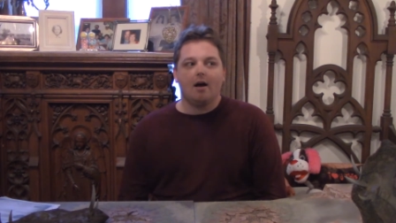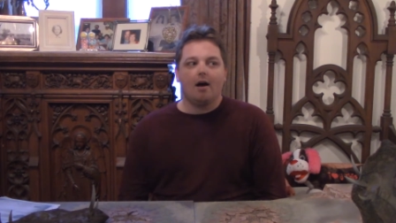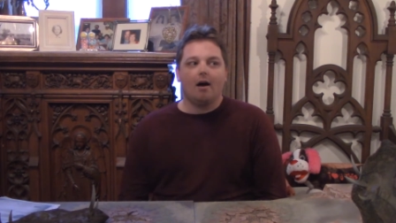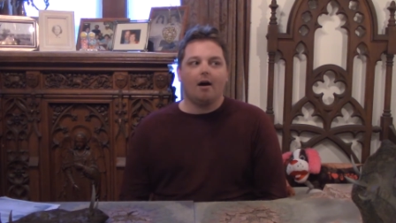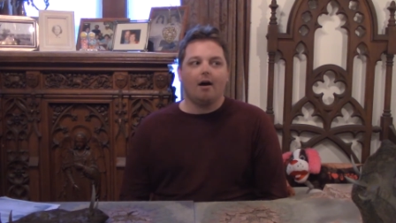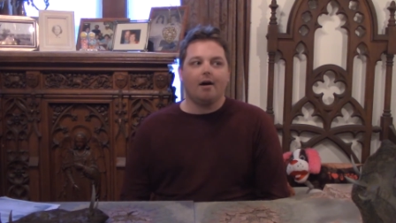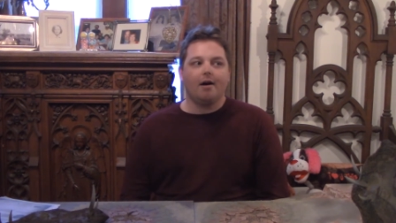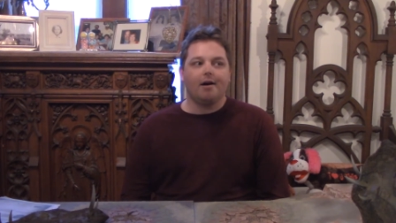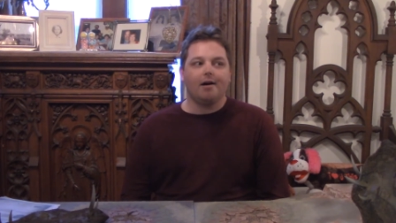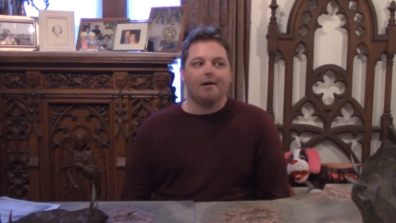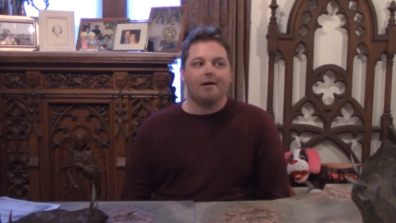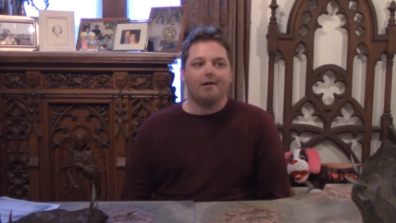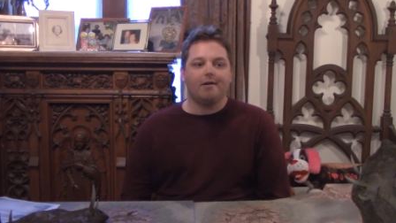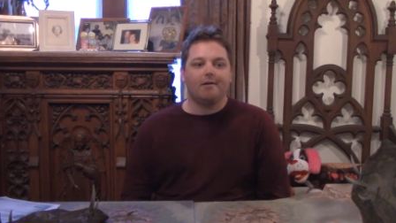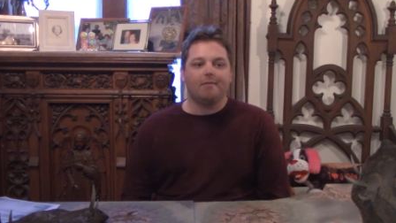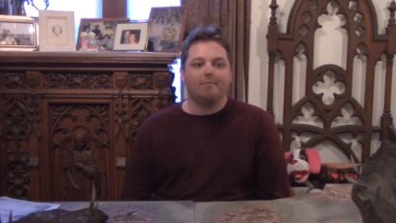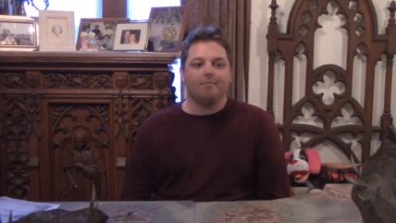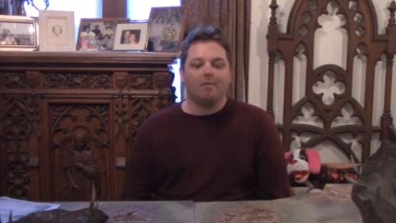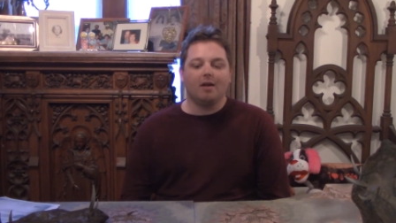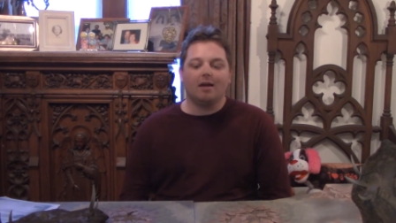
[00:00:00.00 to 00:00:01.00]

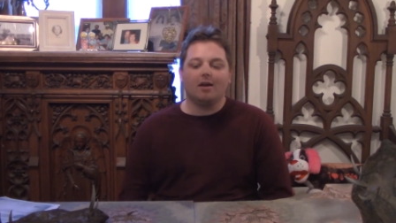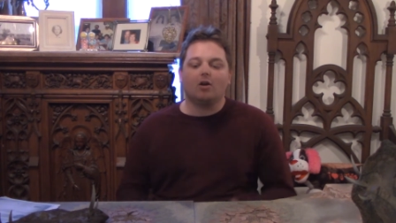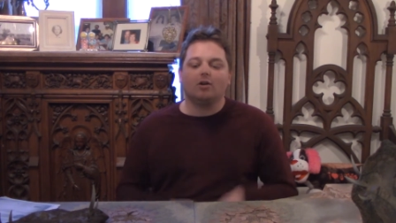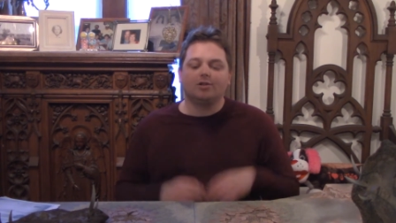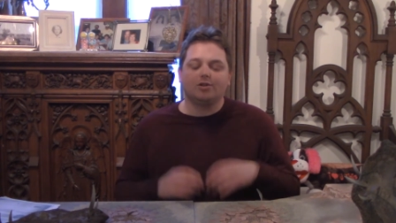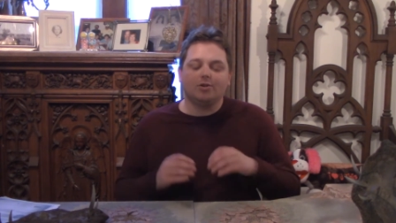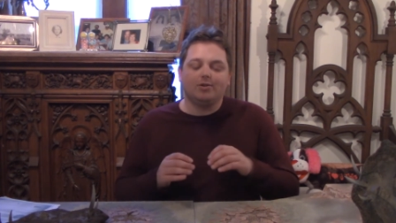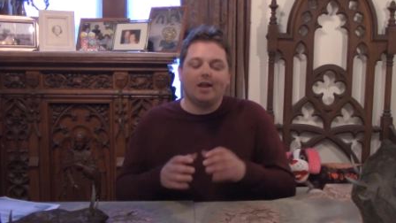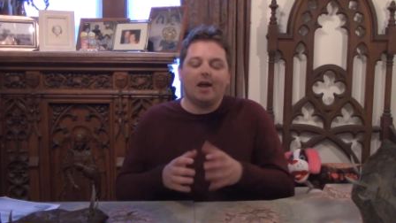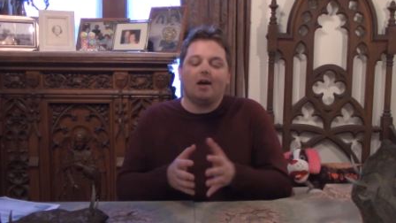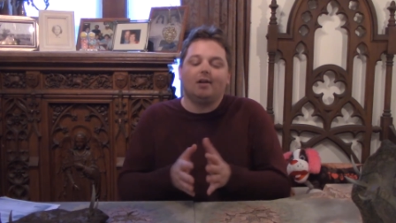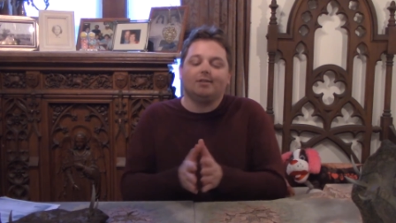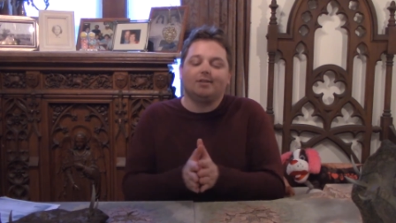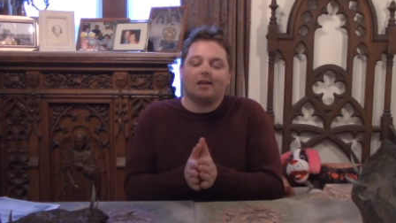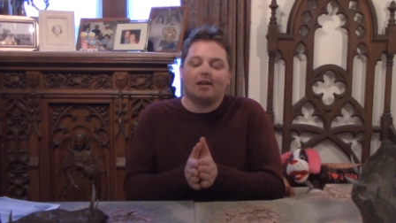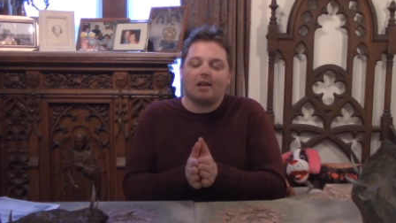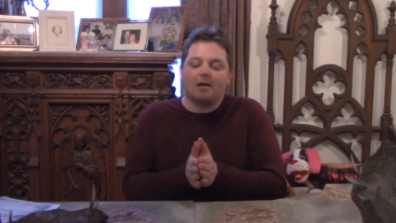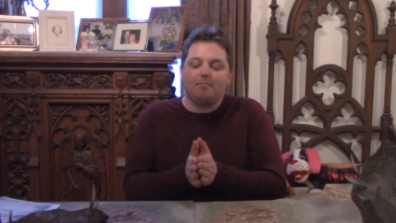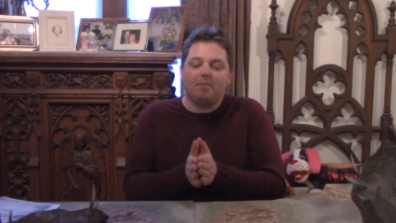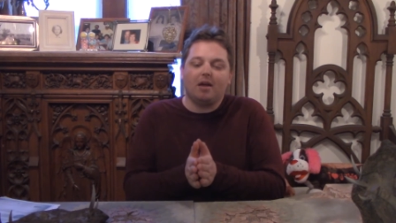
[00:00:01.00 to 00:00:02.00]
It also does
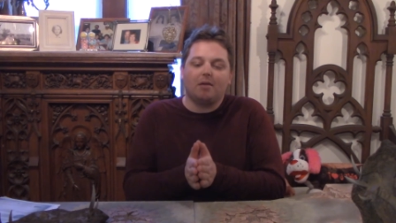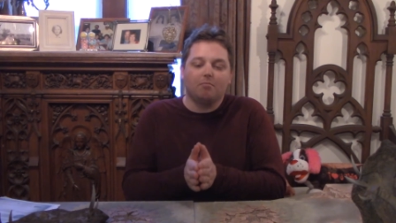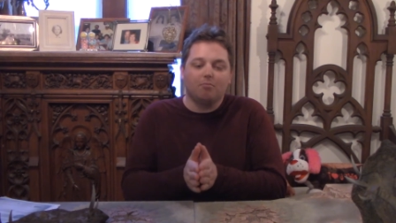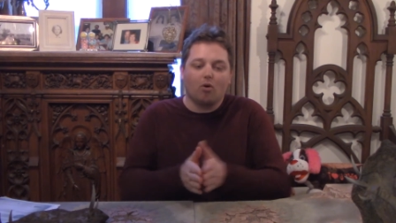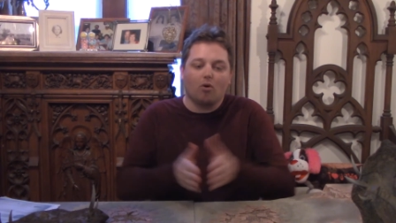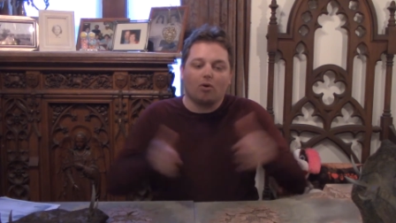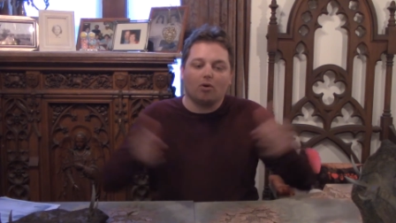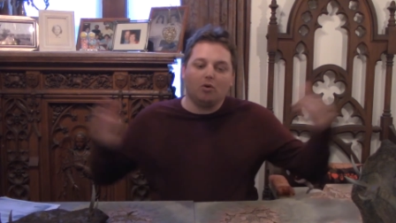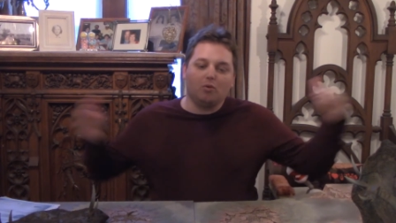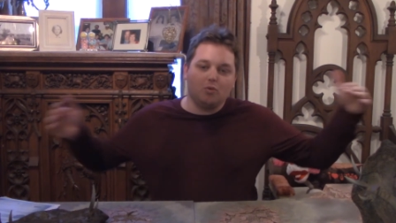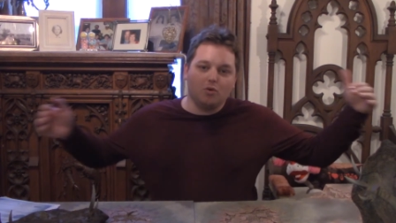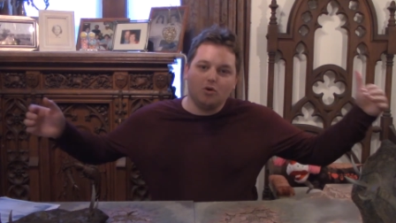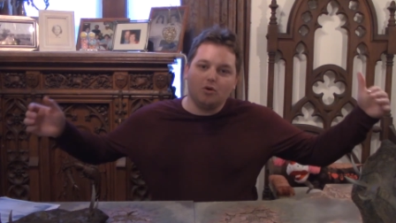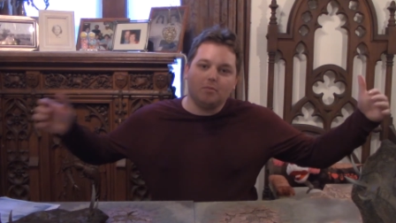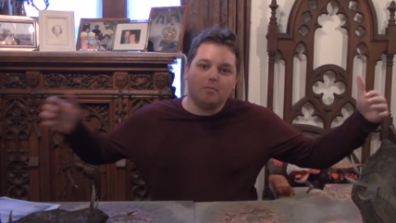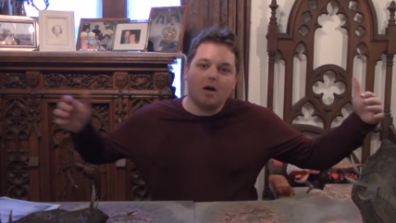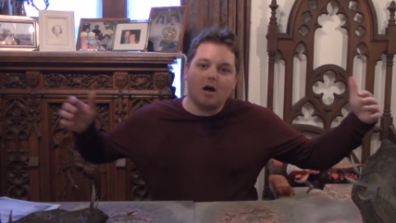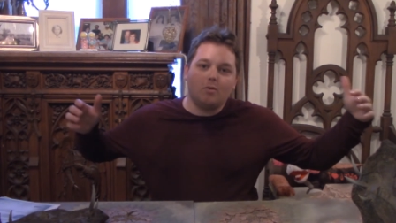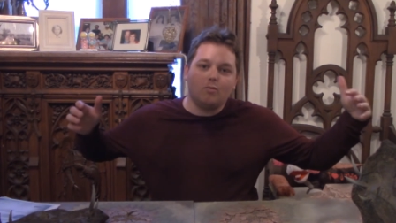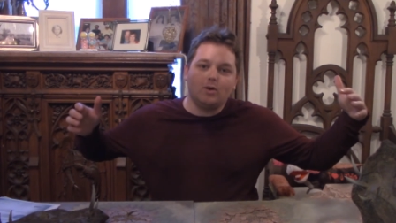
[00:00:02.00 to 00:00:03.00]
like a big mortal
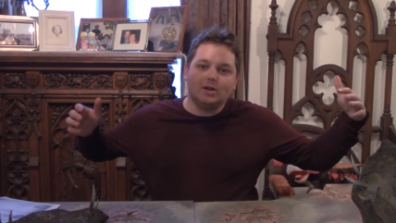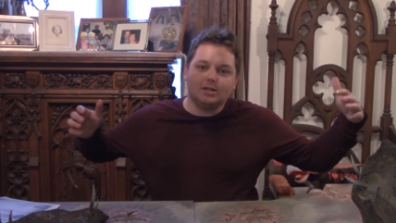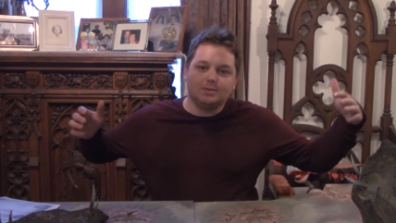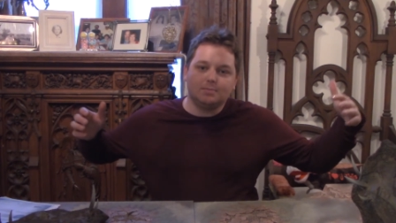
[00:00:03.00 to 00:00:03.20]
wound bomb once